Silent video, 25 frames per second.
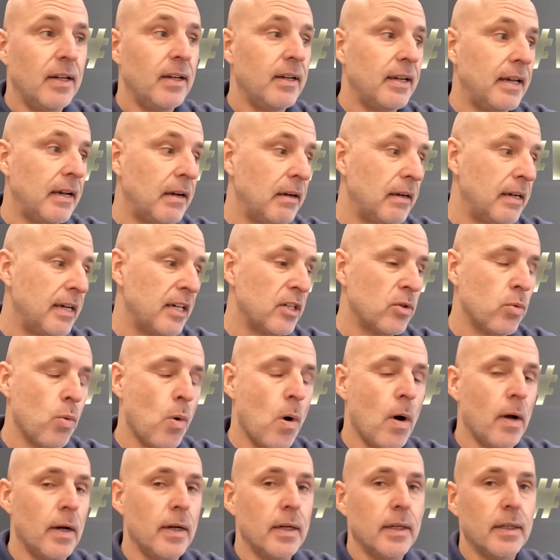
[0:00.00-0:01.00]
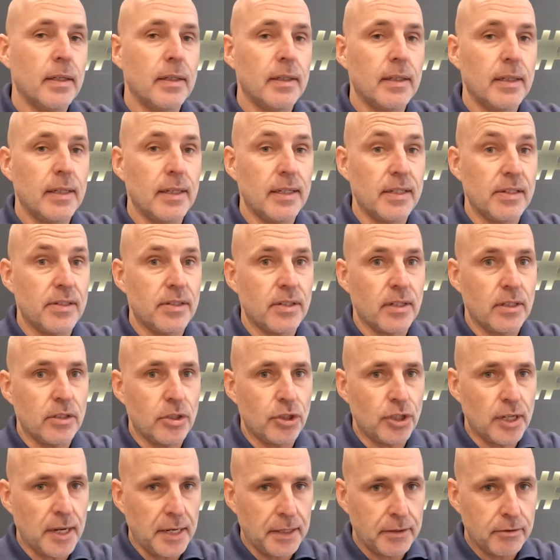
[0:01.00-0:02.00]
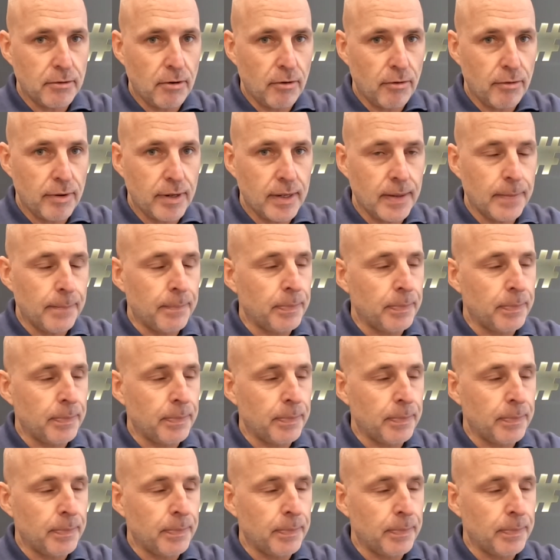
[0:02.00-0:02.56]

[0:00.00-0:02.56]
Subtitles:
Now, guess what? It's January.